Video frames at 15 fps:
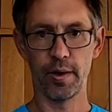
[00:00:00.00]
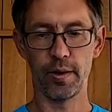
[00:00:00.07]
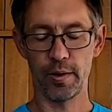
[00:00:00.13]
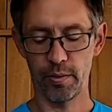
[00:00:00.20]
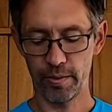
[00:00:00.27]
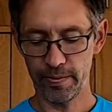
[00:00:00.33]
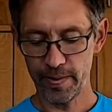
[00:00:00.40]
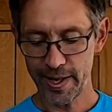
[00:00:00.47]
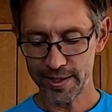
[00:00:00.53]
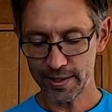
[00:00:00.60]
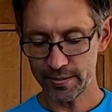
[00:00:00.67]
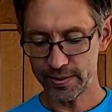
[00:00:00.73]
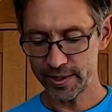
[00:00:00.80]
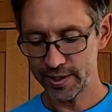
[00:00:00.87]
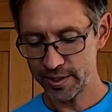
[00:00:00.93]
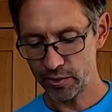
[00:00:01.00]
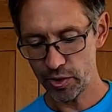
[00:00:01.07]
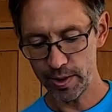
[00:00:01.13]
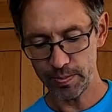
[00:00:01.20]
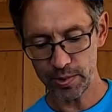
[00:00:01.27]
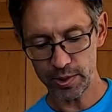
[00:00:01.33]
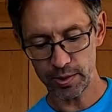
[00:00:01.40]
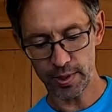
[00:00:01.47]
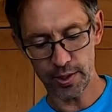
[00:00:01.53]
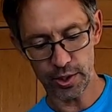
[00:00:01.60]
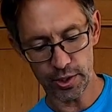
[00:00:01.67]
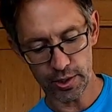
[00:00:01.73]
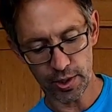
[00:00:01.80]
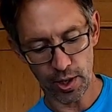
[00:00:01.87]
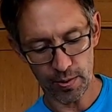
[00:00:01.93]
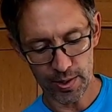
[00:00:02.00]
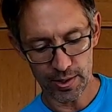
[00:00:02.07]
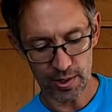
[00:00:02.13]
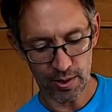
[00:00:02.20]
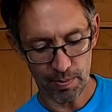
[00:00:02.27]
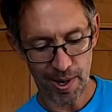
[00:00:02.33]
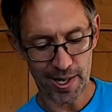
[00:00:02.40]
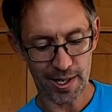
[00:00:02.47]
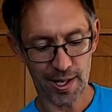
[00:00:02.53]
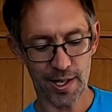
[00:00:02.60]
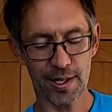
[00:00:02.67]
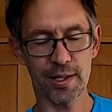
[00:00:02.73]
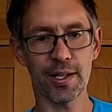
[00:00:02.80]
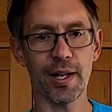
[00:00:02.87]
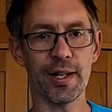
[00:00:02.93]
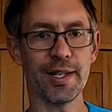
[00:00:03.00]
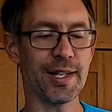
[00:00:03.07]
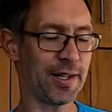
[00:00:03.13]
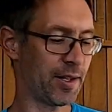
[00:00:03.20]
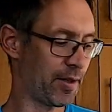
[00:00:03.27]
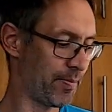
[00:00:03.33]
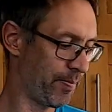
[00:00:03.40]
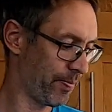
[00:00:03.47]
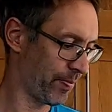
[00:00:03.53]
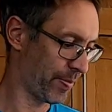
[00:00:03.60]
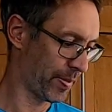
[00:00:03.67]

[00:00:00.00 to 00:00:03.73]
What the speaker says: The reflective strips can just go into the back here until I need them,